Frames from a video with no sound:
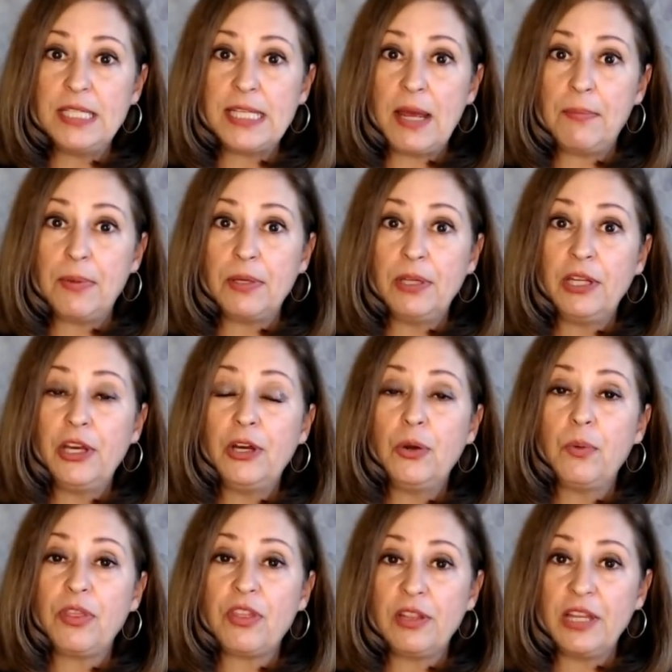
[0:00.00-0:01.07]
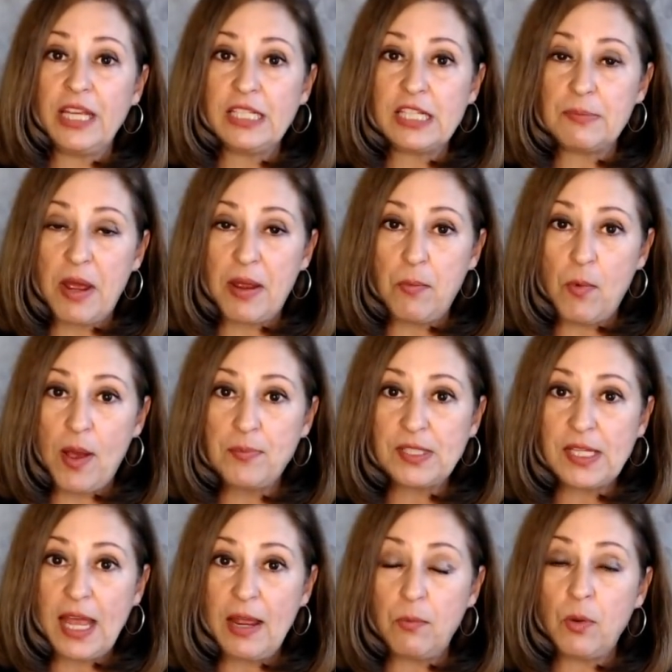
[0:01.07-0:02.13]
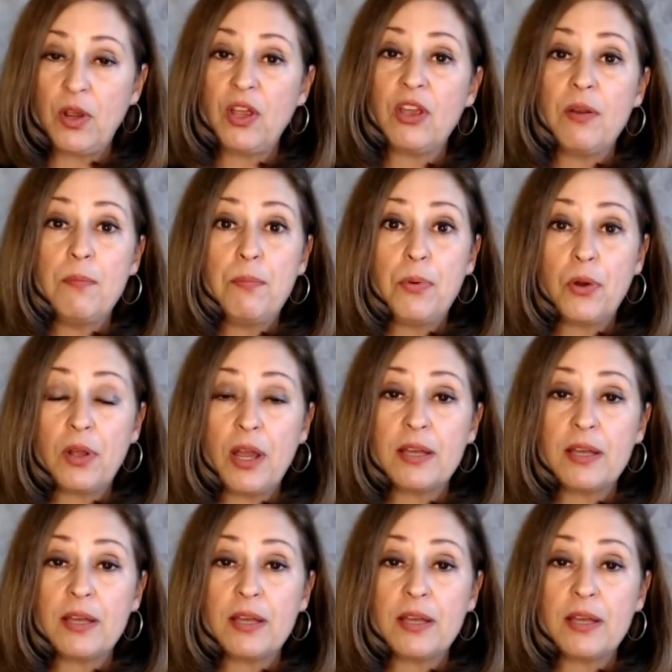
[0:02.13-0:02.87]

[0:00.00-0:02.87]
down below with the link to my website where you can book